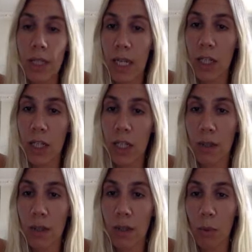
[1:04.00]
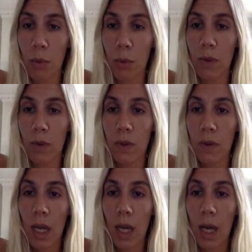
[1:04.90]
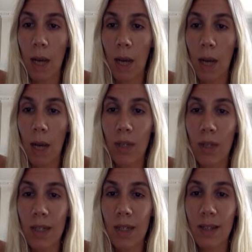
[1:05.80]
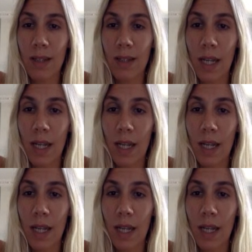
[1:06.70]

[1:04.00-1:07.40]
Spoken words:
here 2 examples where you can see